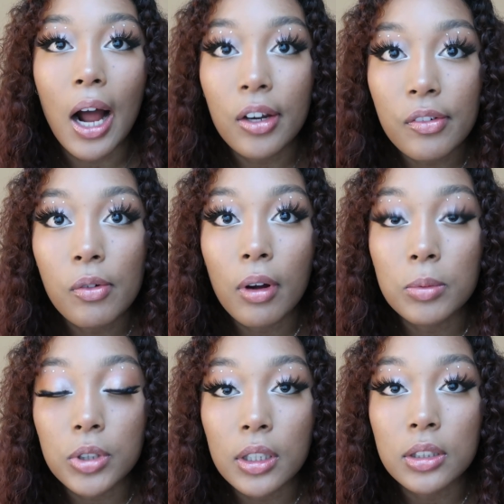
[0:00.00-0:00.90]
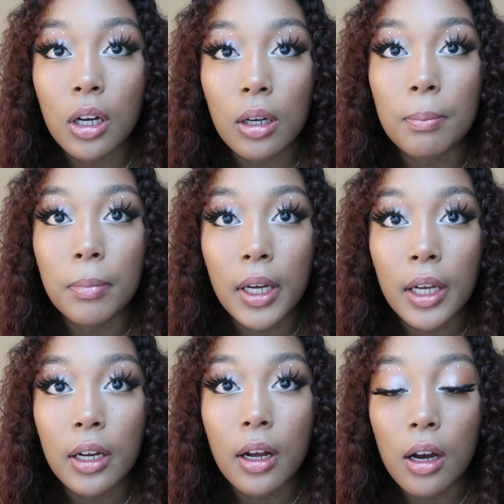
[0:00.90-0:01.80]
don't even know why I'm trying to talk,
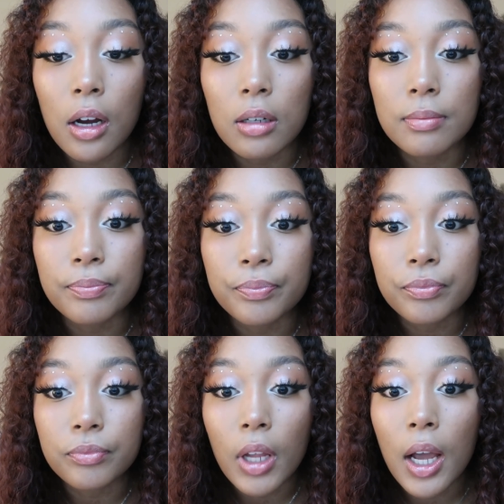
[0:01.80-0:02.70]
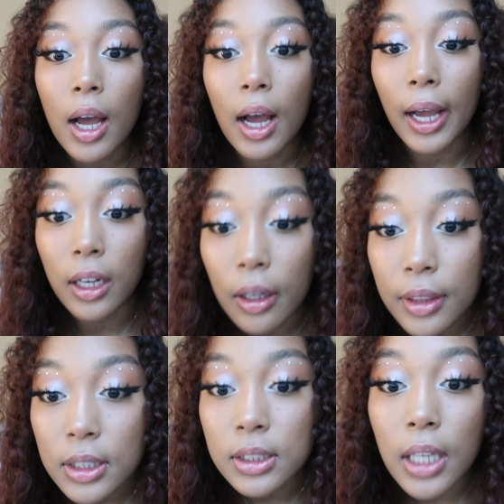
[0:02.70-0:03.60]
but I got
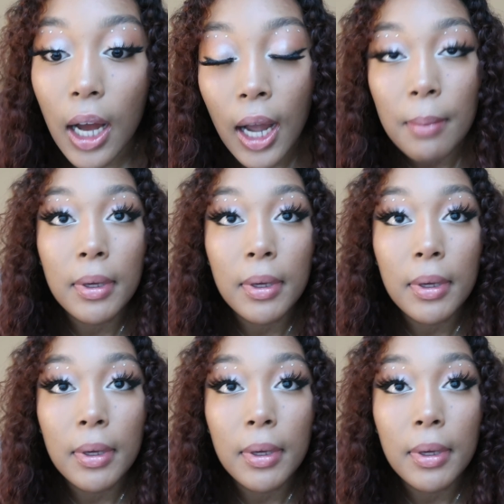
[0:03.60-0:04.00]
this eye